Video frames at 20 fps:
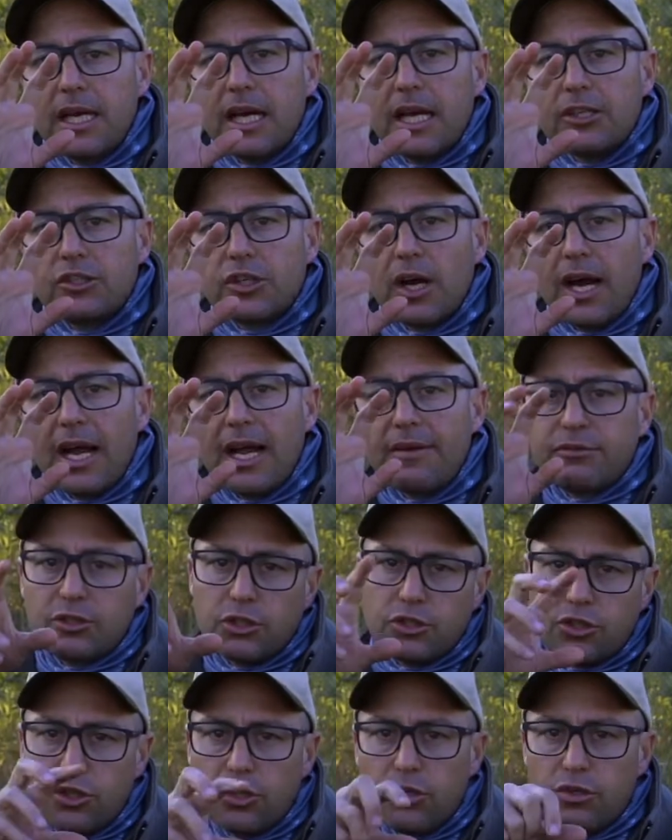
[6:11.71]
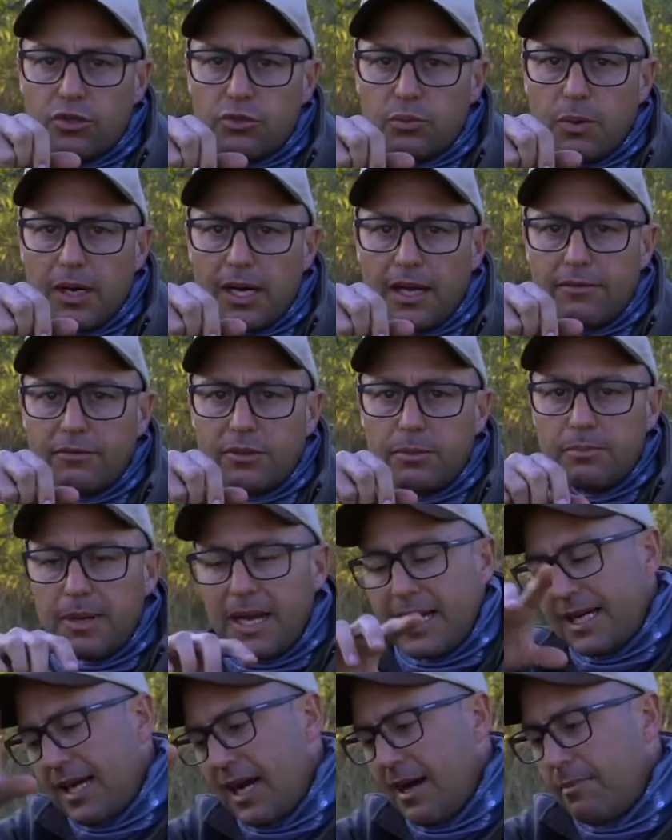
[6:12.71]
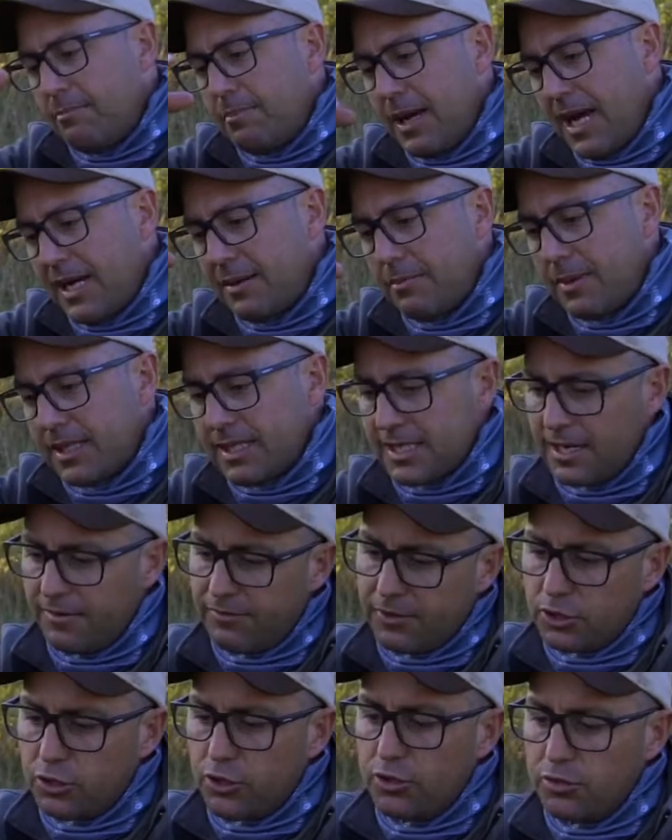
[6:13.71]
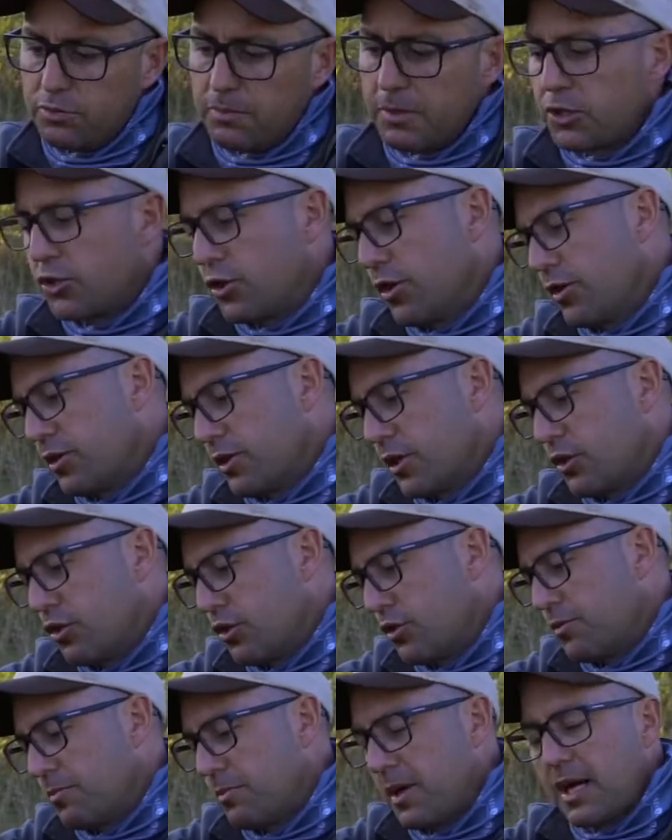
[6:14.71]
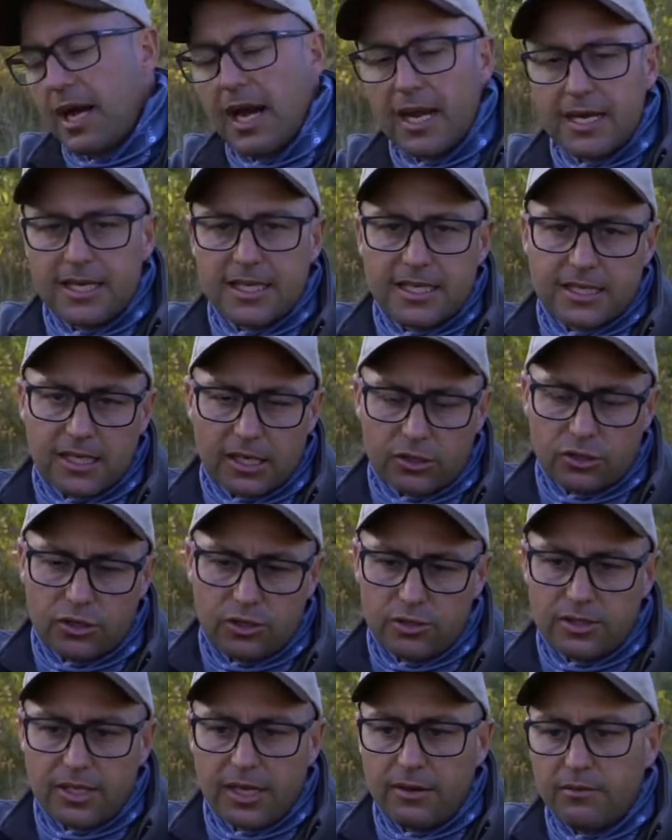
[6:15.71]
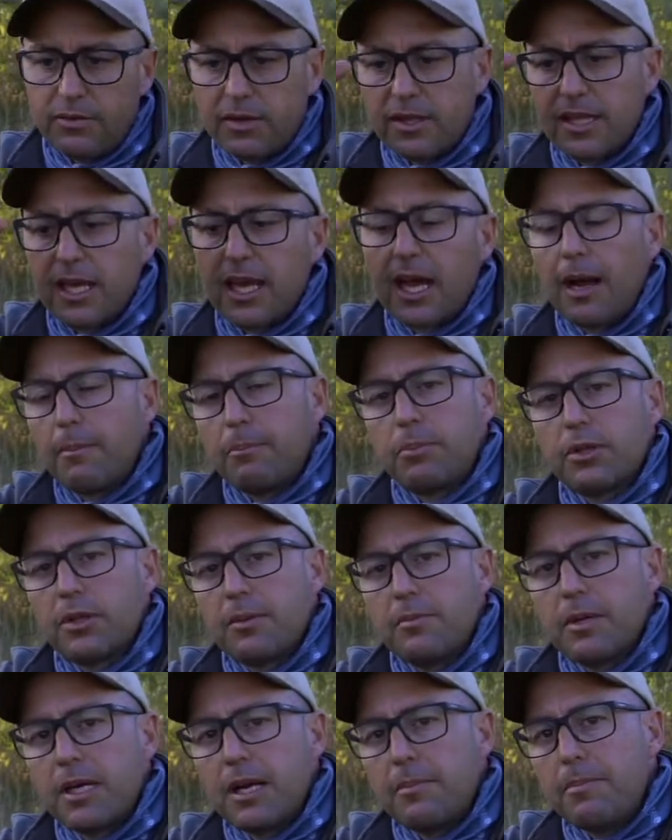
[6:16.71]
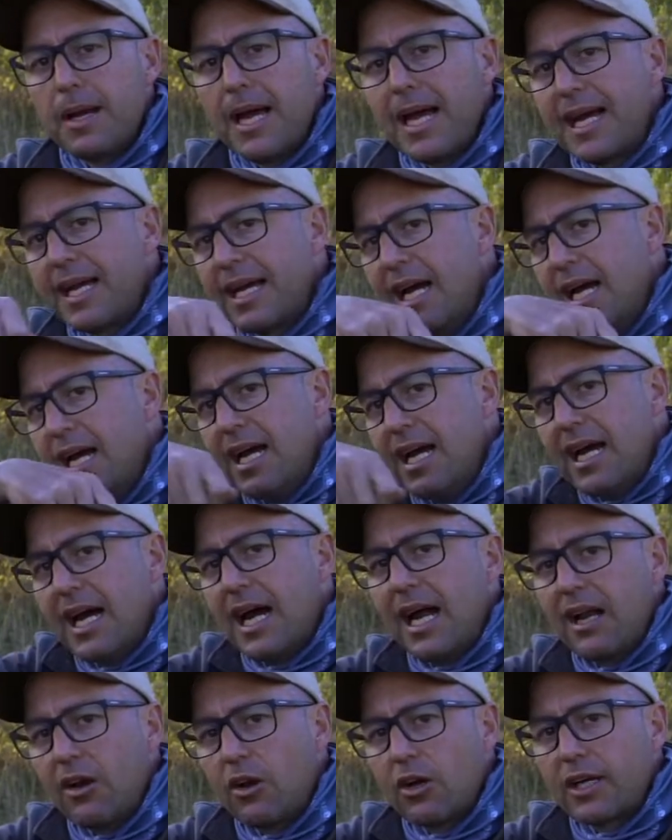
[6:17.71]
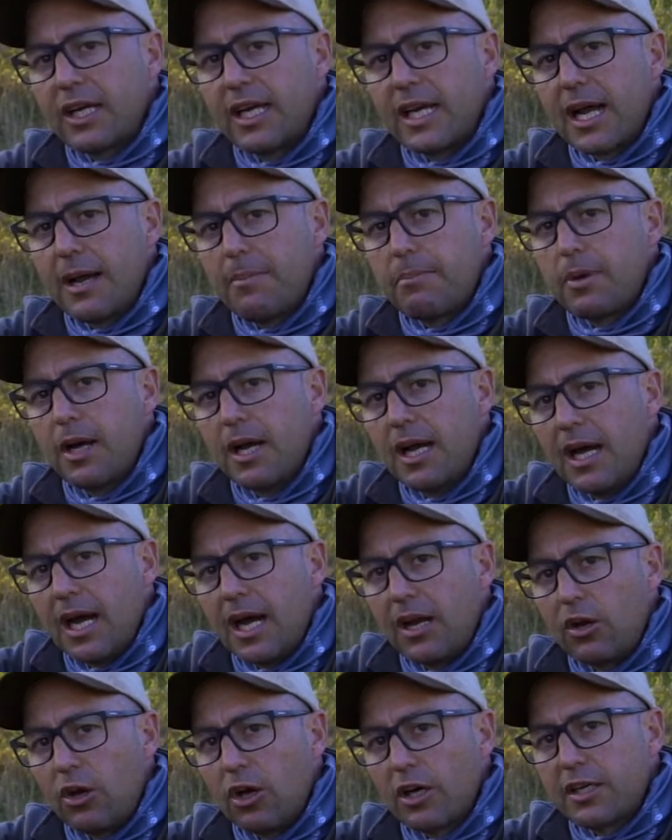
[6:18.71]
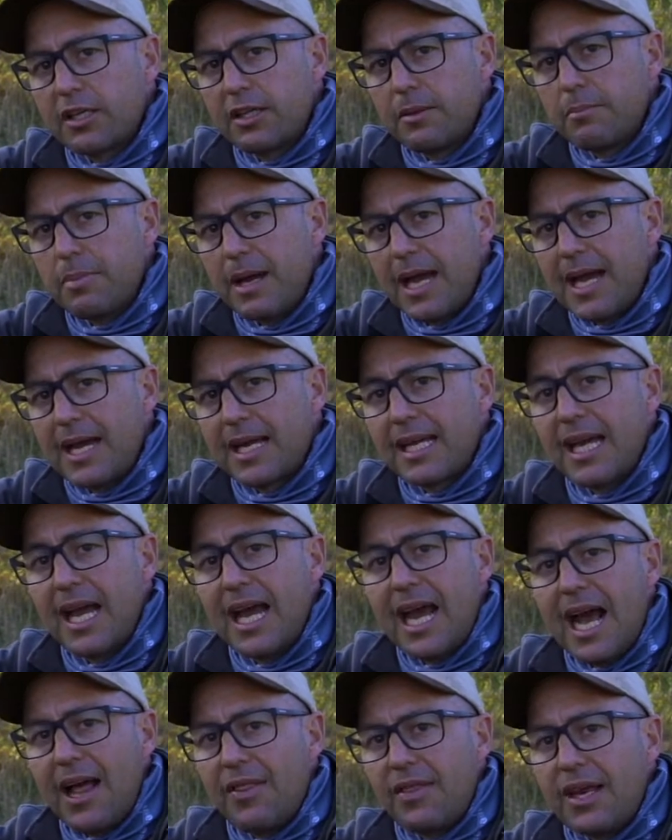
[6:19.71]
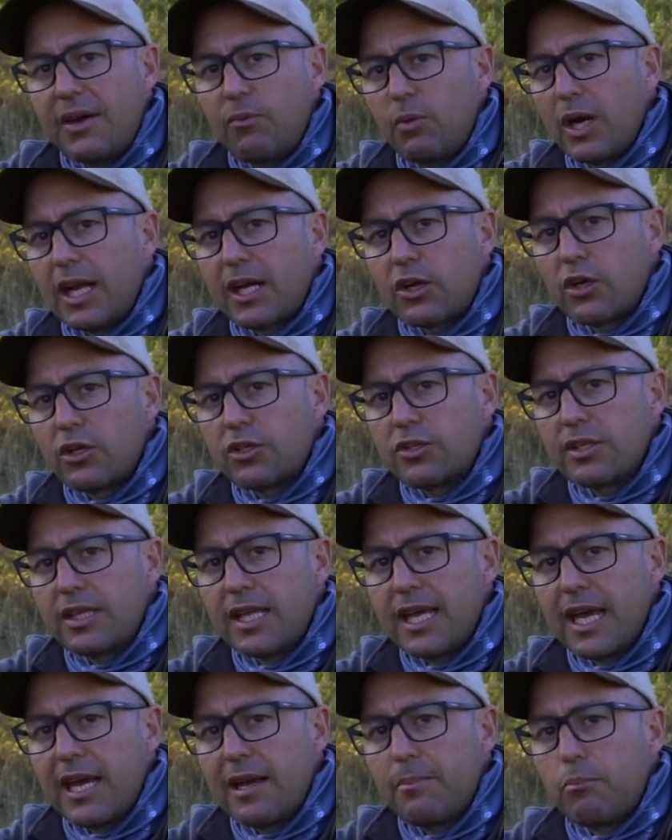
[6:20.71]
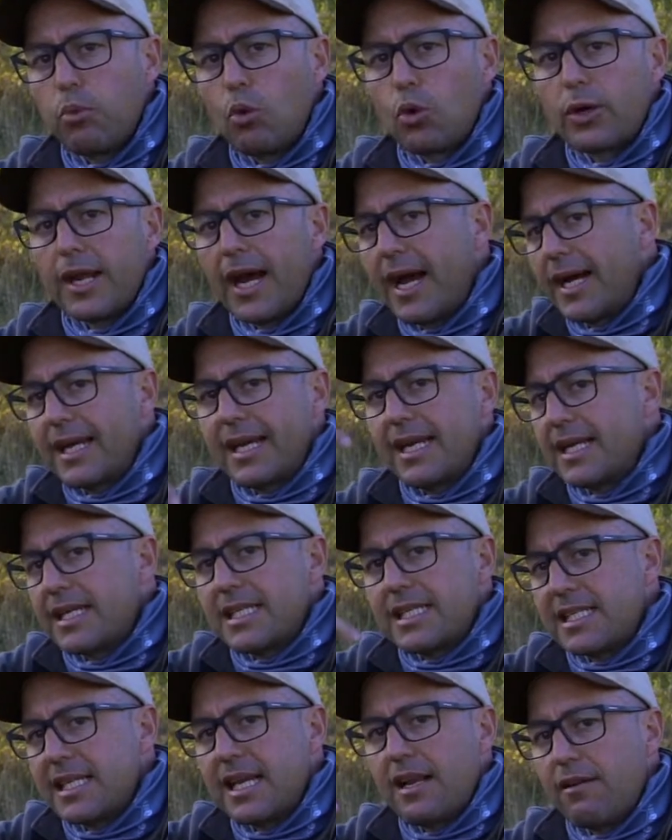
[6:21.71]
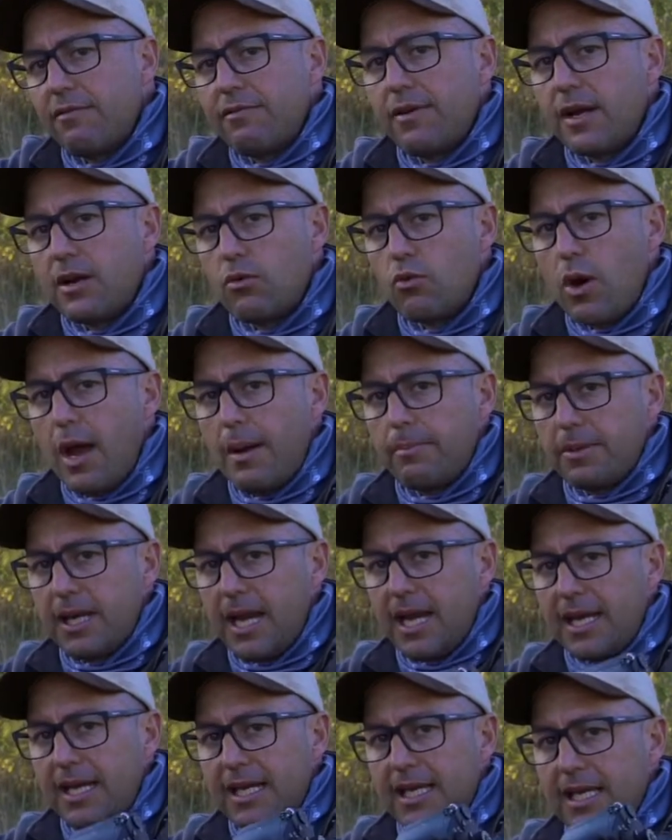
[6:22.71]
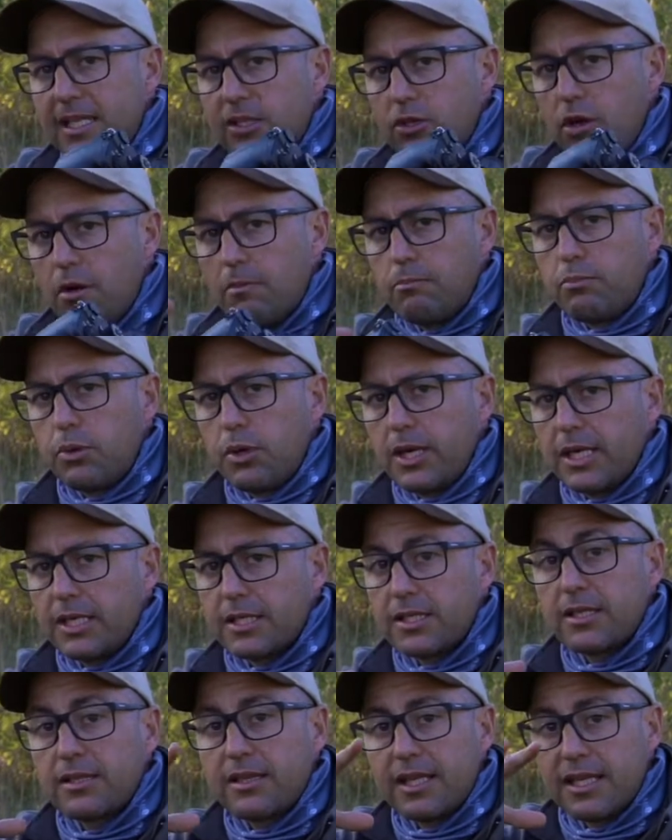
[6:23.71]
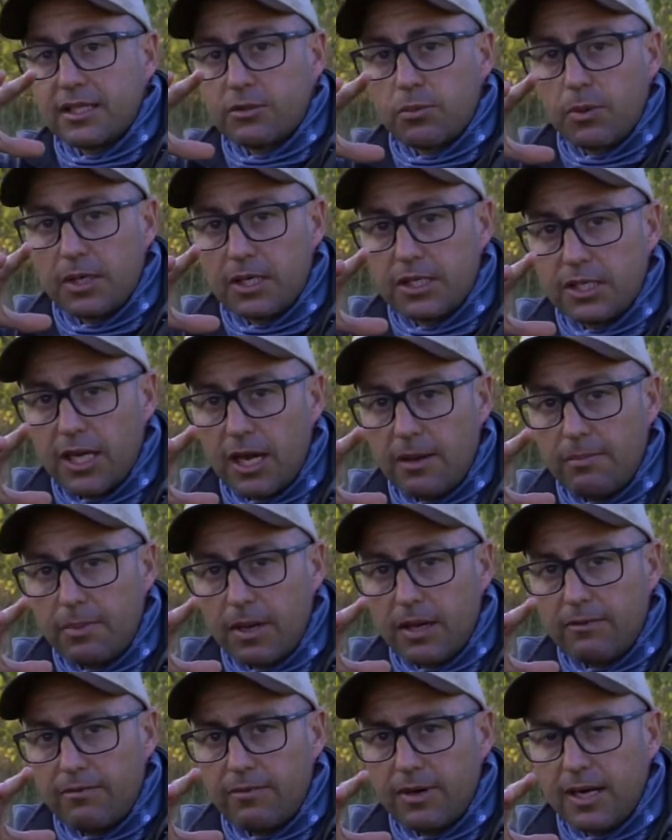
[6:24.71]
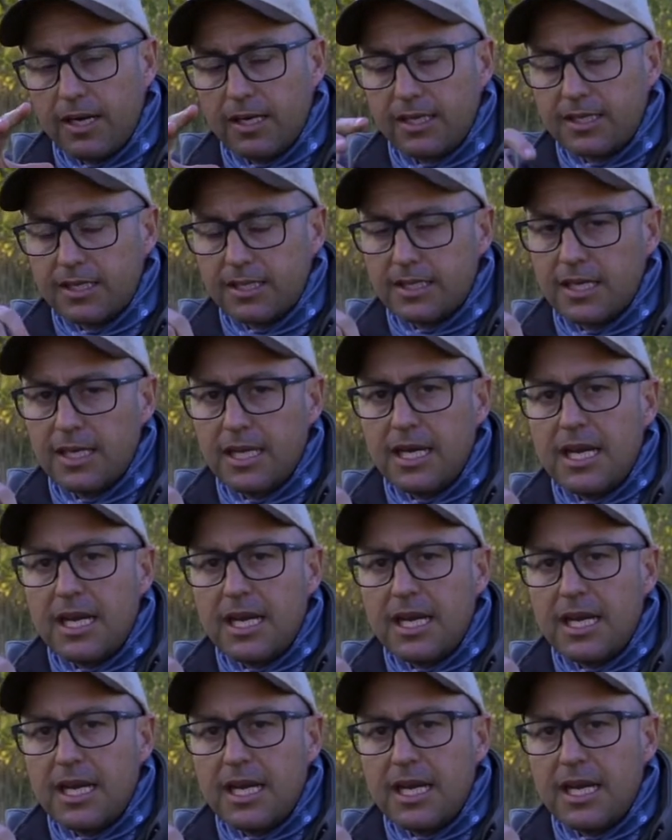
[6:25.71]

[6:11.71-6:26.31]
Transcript: So I have to choose what I have to pack. I pack my stuff, I choose my shirts, I choose my undies, I choose everything. I put them in a bag, I lock it up, I lock the bag, and then when I go to the airport, I get it cellophane wrapped and it gets compressed. That's what a JPEG file is.